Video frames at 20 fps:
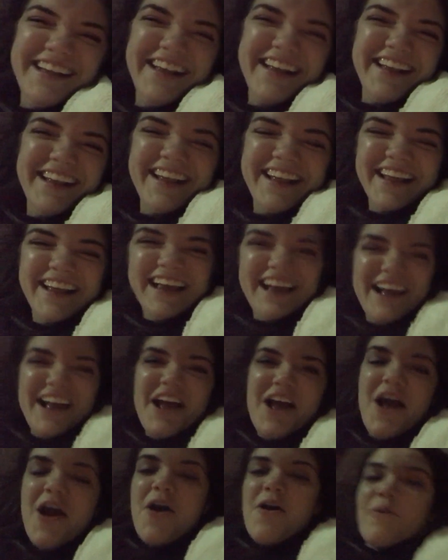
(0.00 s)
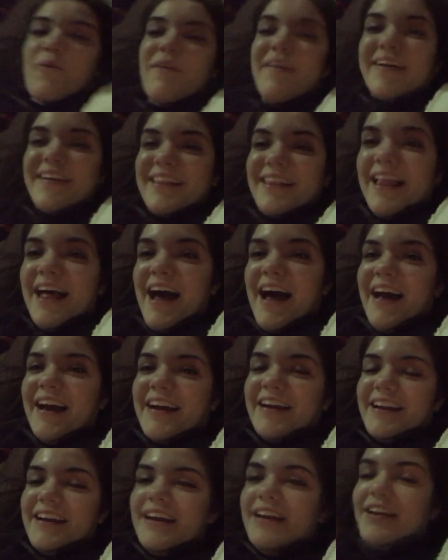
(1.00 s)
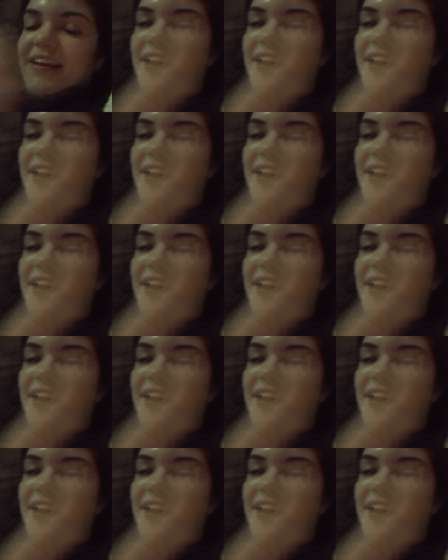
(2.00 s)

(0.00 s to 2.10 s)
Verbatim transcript: Good evening. We're in line.